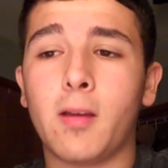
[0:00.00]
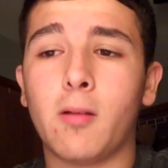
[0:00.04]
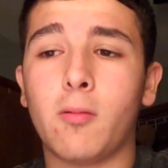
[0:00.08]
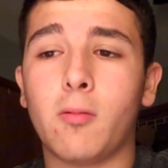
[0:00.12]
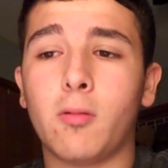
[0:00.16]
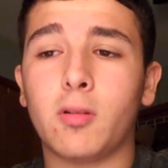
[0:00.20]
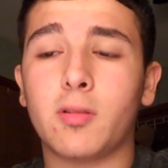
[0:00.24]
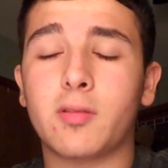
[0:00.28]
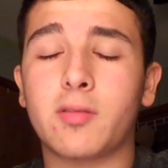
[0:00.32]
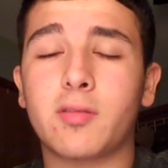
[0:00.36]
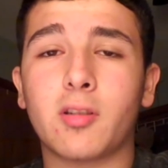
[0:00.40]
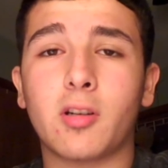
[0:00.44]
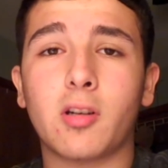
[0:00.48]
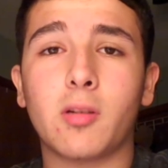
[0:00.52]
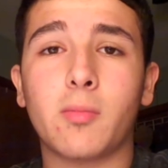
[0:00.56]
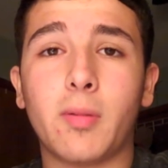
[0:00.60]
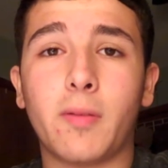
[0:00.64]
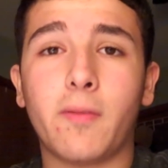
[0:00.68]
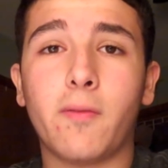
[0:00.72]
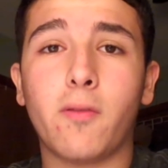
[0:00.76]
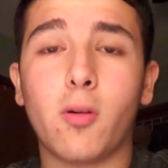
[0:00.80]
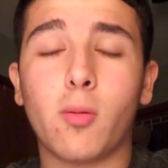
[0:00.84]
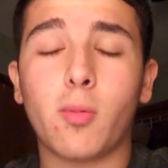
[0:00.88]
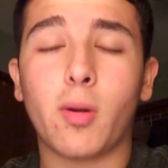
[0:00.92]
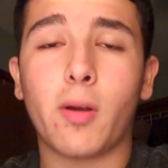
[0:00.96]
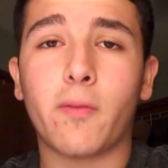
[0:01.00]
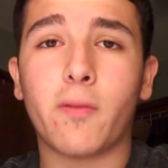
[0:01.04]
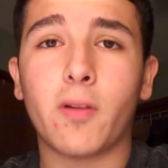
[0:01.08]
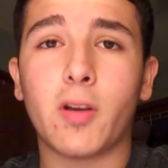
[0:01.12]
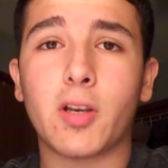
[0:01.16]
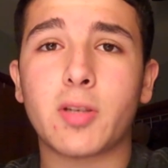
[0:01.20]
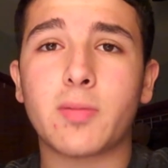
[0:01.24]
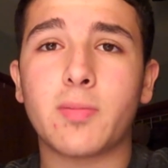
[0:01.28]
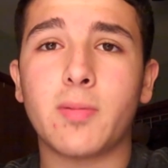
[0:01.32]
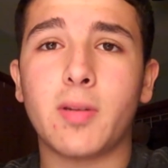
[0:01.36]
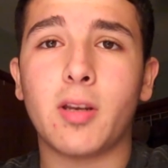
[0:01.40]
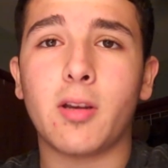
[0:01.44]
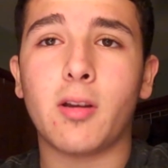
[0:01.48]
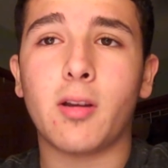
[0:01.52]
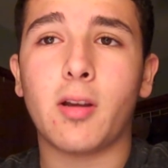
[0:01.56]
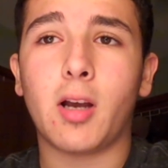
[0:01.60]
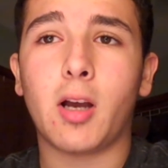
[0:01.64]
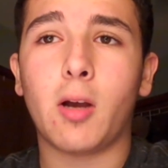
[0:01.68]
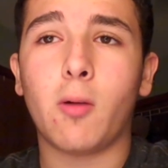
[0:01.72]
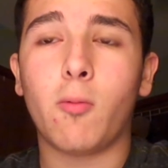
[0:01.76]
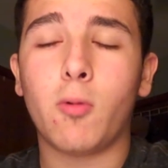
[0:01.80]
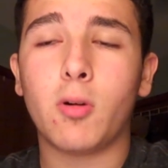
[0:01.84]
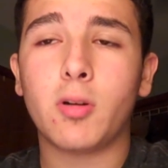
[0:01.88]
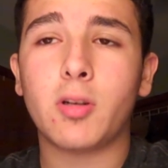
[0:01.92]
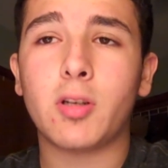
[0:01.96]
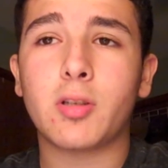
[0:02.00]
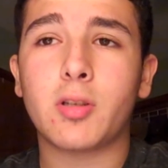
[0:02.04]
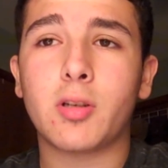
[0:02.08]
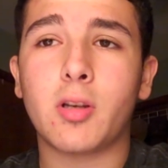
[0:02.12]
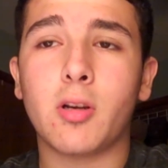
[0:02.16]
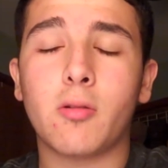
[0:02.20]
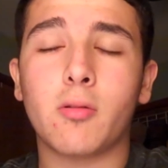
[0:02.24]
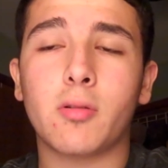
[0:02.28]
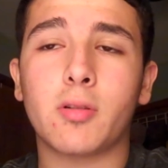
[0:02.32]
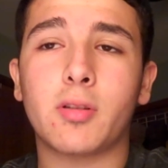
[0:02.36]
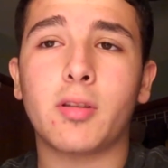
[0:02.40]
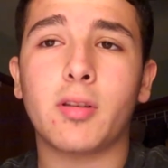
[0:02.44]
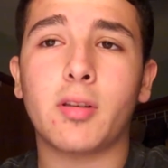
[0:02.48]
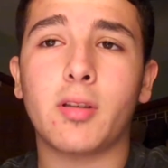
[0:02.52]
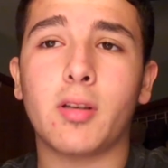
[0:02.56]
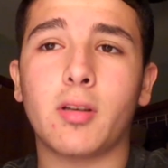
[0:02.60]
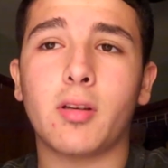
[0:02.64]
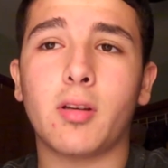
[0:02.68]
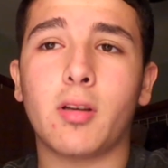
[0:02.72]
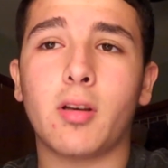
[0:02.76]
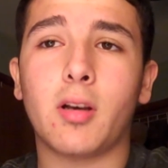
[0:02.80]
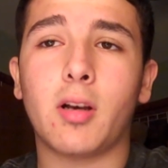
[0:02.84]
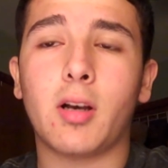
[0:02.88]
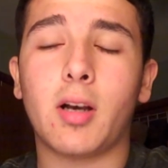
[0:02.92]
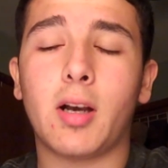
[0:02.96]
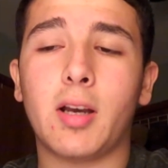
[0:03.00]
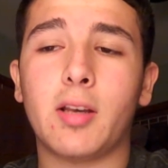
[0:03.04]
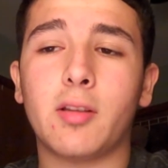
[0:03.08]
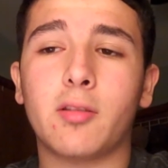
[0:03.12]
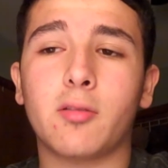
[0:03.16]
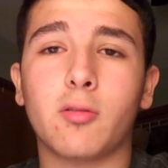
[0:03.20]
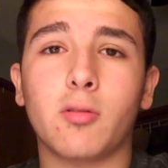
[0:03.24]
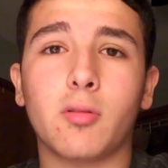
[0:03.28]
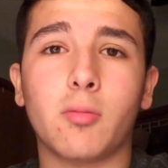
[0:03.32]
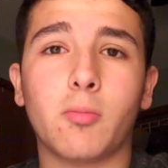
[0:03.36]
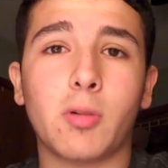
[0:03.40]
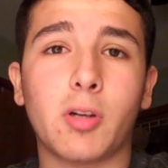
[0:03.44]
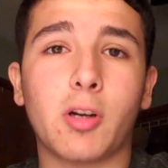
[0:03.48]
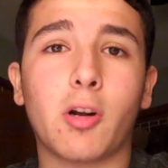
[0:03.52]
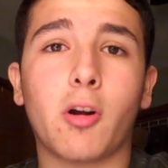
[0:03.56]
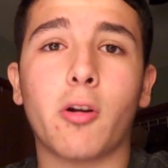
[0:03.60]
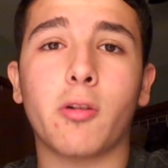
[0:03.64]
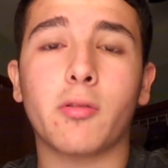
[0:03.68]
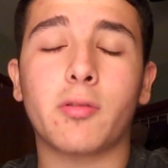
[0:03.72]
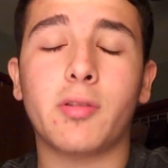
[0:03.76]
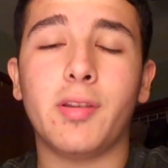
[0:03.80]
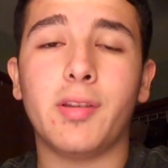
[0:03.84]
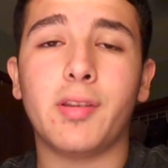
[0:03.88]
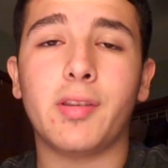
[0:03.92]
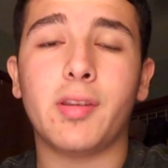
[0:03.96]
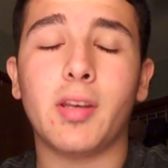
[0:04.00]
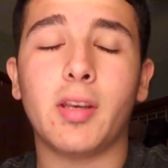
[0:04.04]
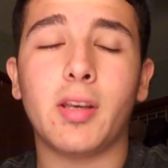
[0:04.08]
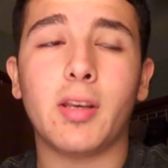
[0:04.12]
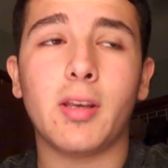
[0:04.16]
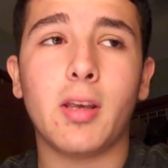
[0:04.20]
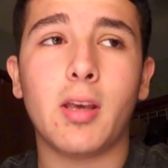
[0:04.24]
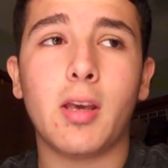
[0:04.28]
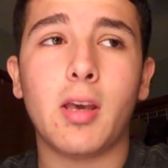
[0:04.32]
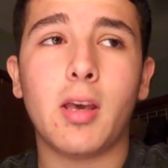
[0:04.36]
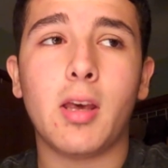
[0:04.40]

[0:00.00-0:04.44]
Well, it started before my freshman year. I wanted to go into a high school with ROTC.